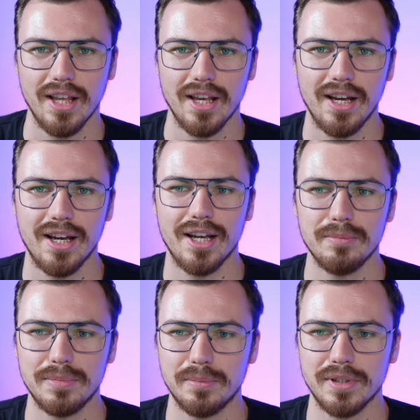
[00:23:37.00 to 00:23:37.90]
uh,
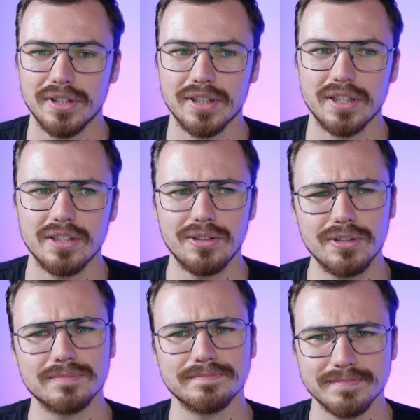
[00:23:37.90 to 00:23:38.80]
people in there that are like,
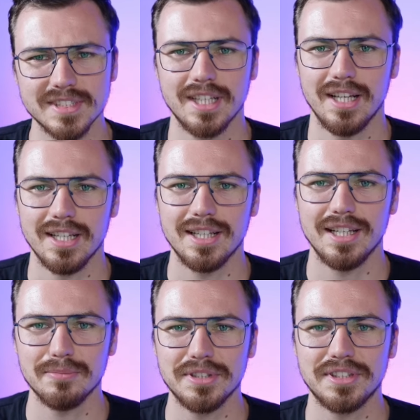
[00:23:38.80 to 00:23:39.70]
oh, Let, let
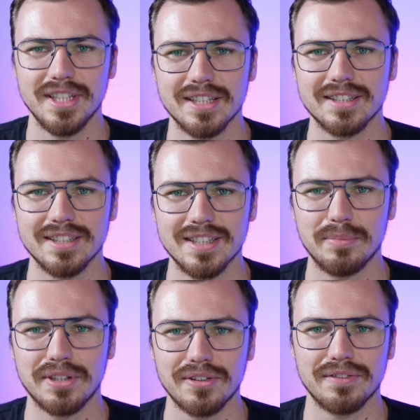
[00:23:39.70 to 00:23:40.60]
me see that that
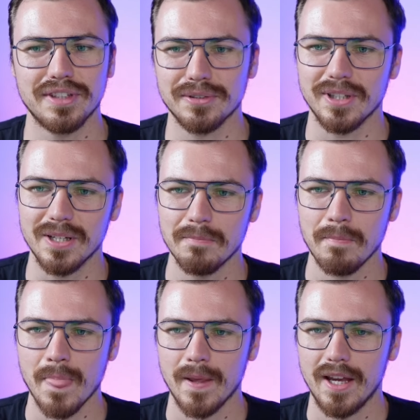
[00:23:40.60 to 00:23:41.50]
Bitcoin thing today.
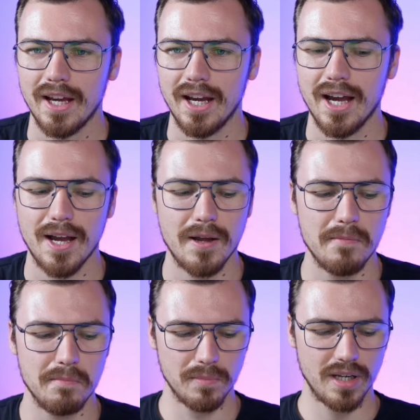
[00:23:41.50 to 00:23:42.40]

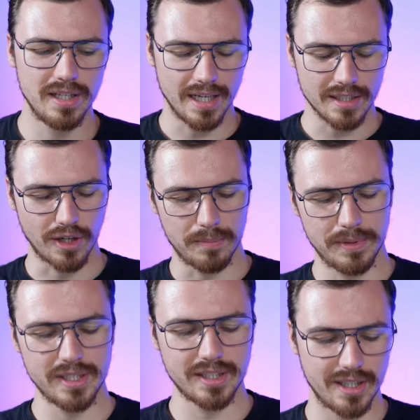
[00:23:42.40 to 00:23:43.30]
Um, another
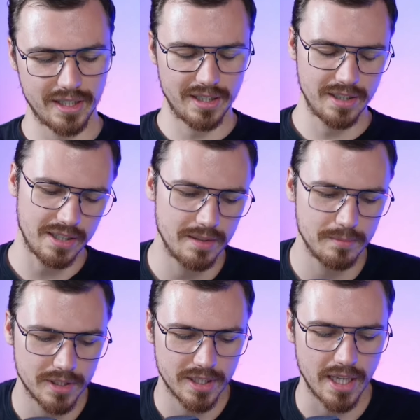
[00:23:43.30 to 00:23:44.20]
topic, uh, and I, I'm
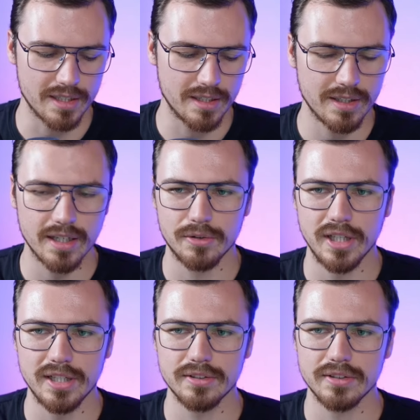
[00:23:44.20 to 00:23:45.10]
kind of kind of
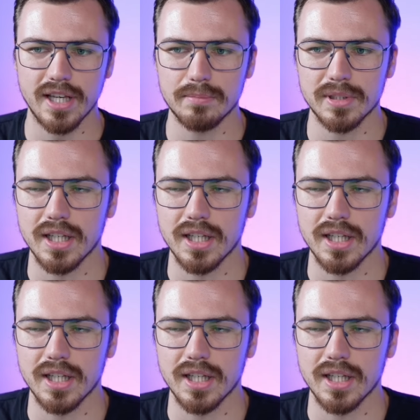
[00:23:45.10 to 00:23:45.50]
related to that. But